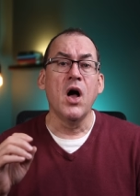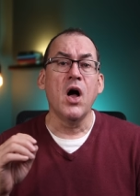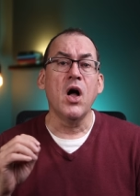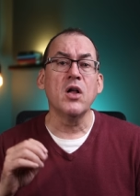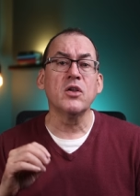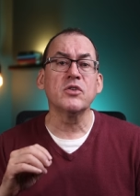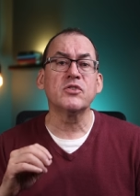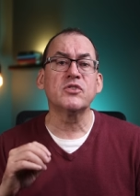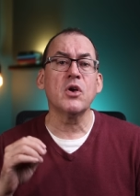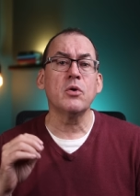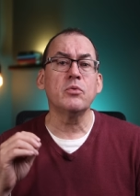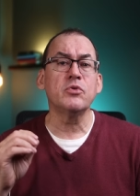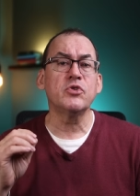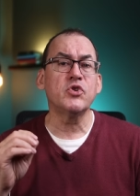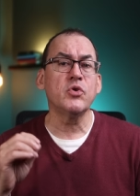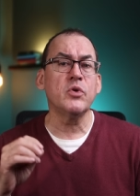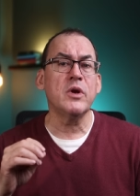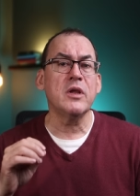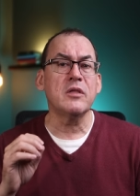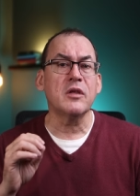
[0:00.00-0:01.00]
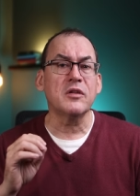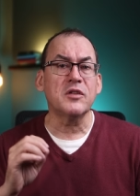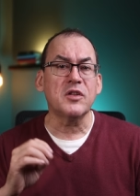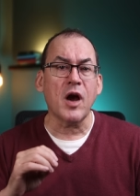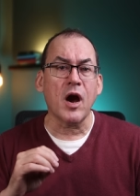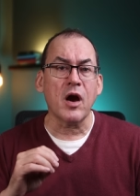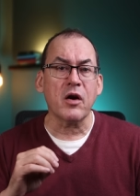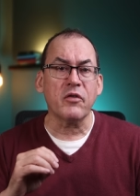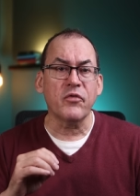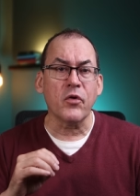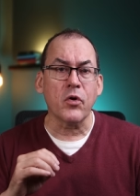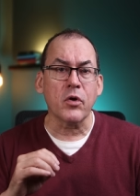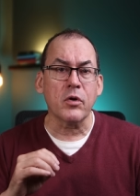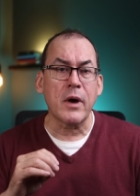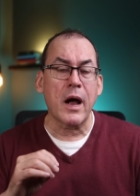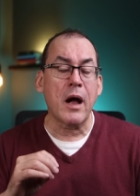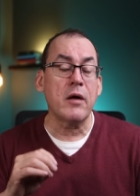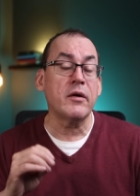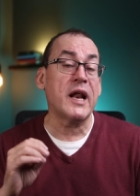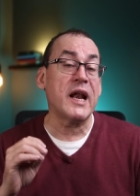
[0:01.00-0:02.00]
Also, shooting the dark
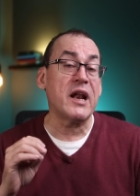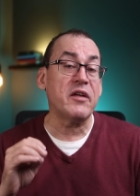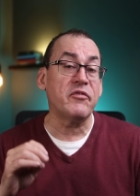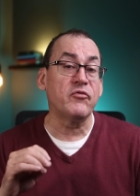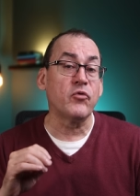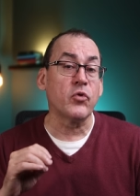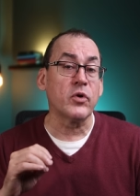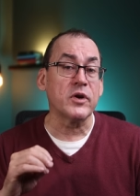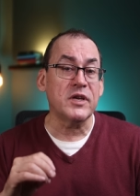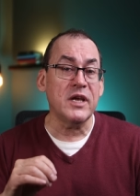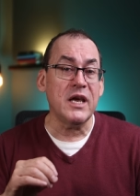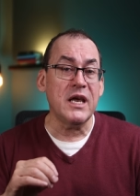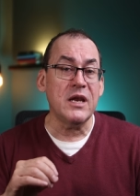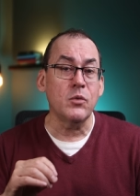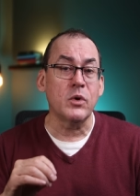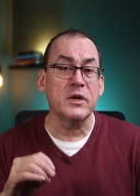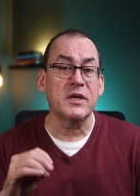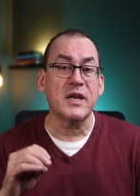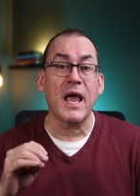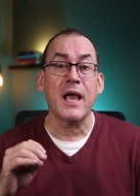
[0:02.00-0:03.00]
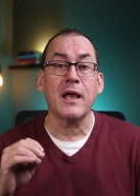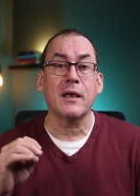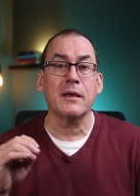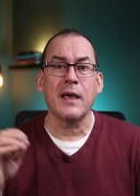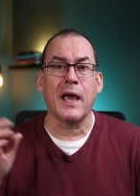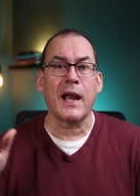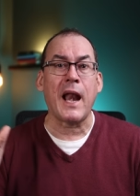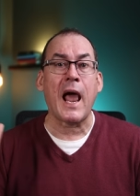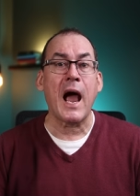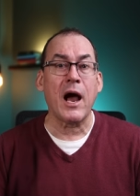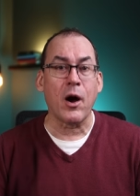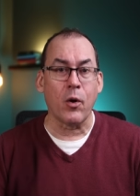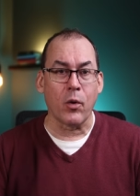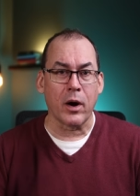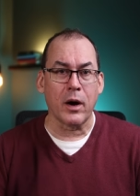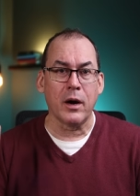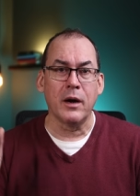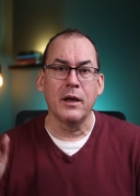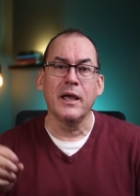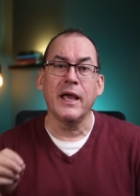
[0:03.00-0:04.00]
foreground at f14 would take an
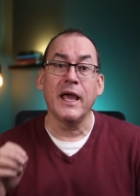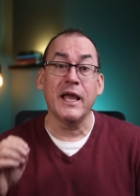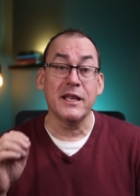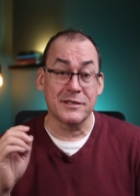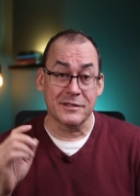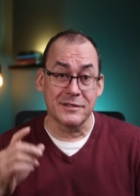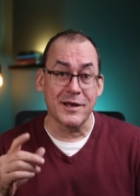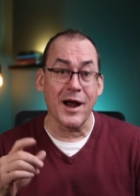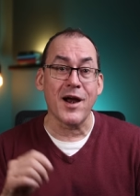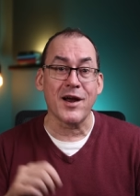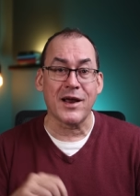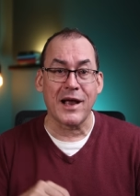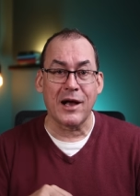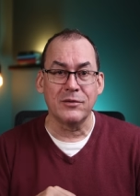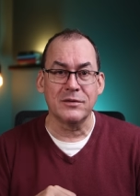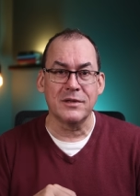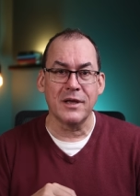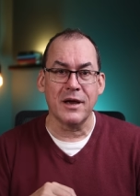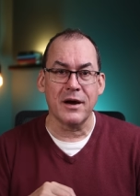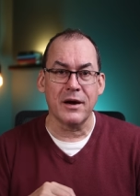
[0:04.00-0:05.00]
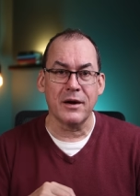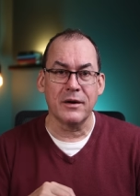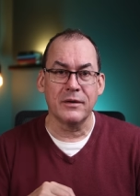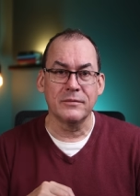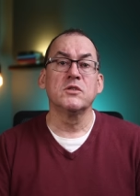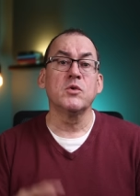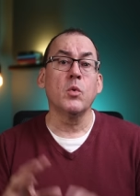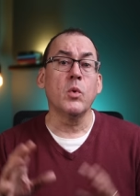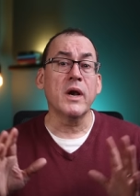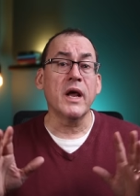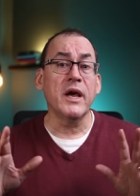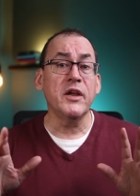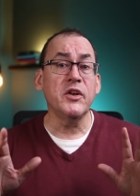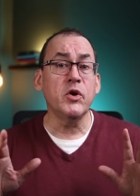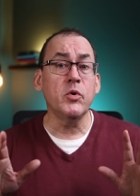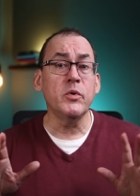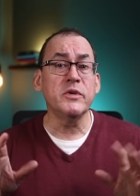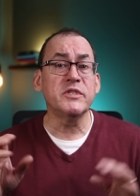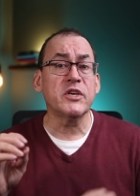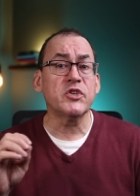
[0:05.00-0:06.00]
hour. It's dark out there. So what I
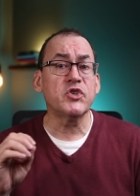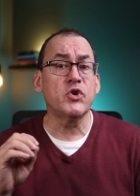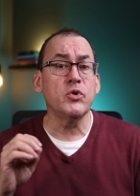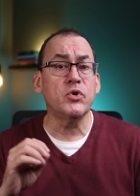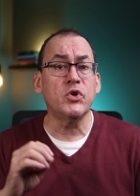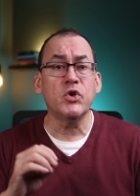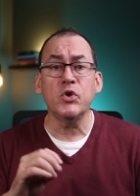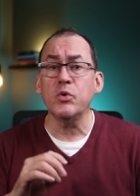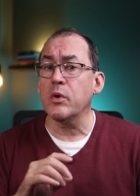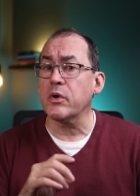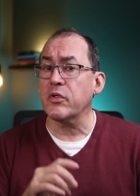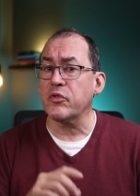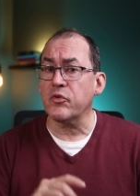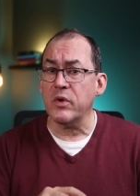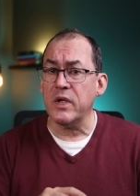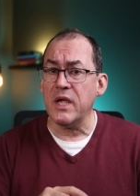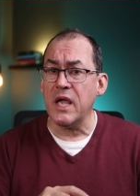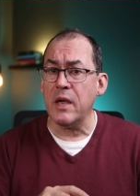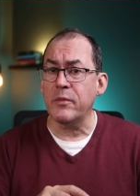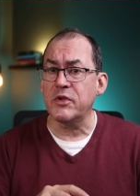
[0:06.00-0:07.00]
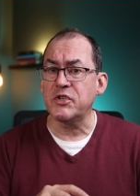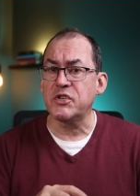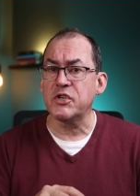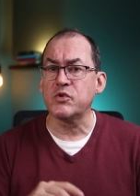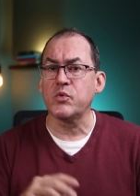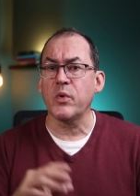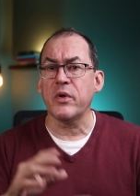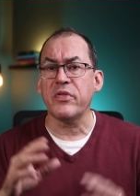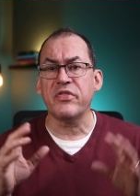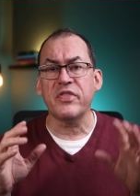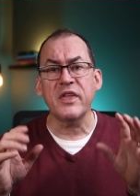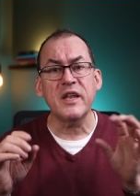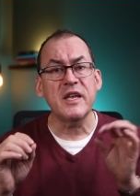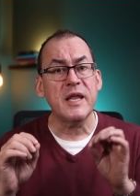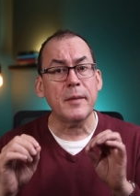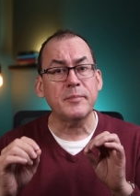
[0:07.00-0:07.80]
do is I shoot two or three images with thin